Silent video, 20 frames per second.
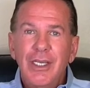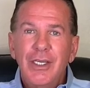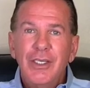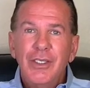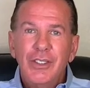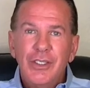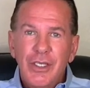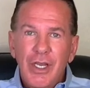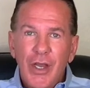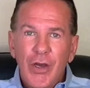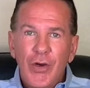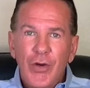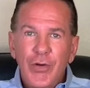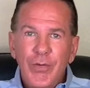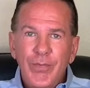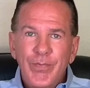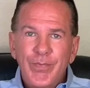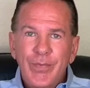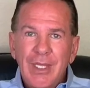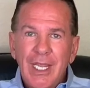
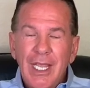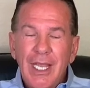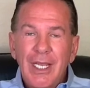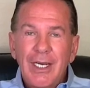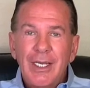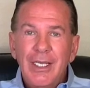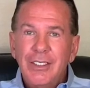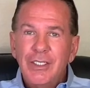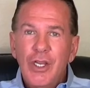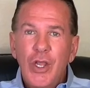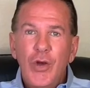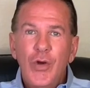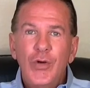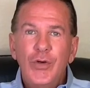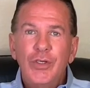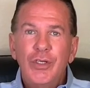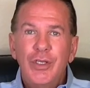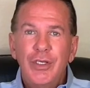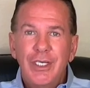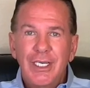So let's
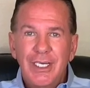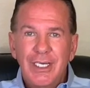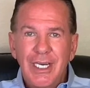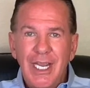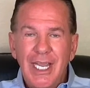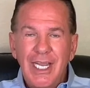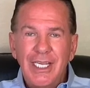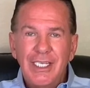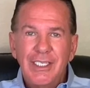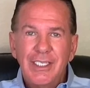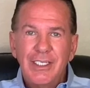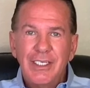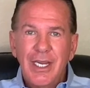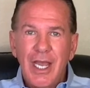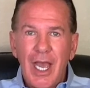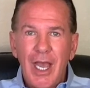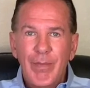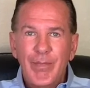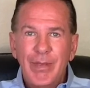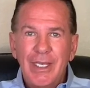go to today's
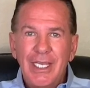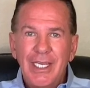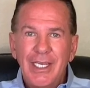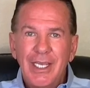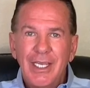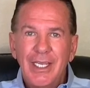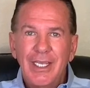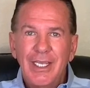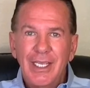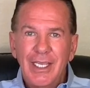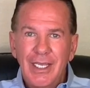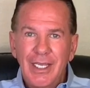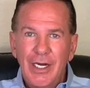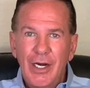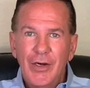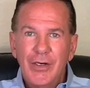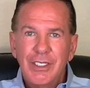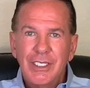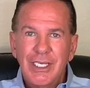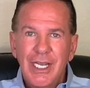topic in
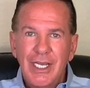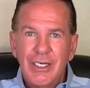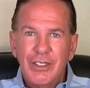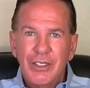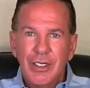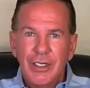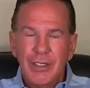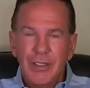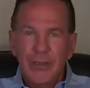our session.